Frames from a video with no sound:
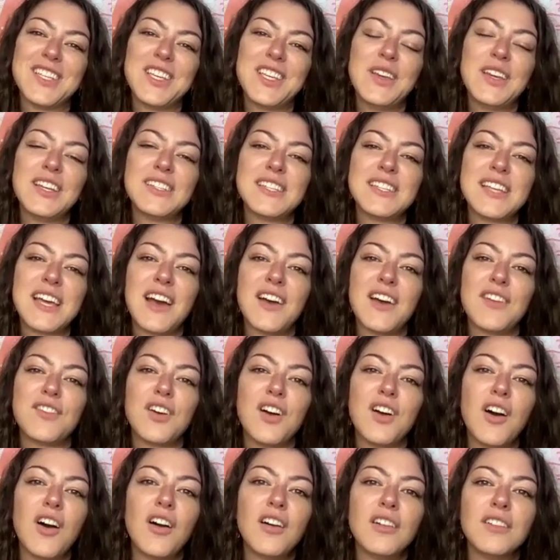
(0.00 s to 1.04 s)
You get to have
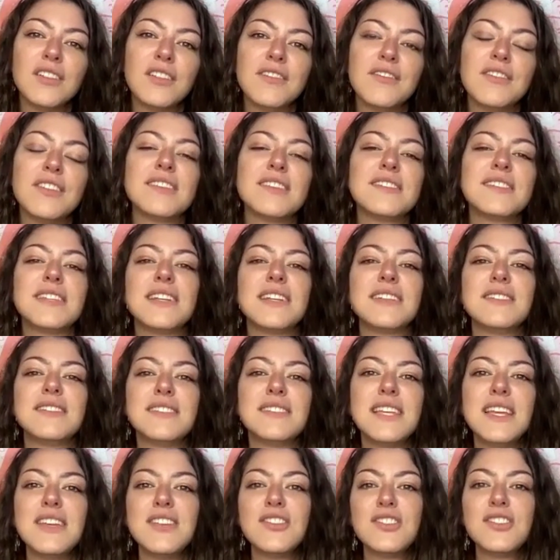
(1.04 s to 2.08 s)
all of the
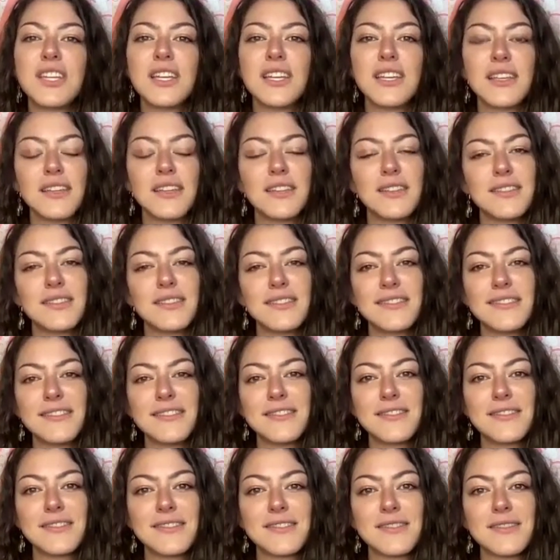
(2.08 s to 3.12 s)

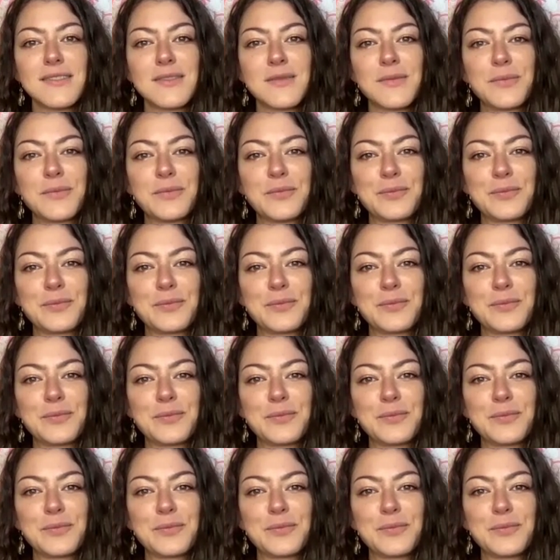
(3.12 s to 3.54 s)
sensations.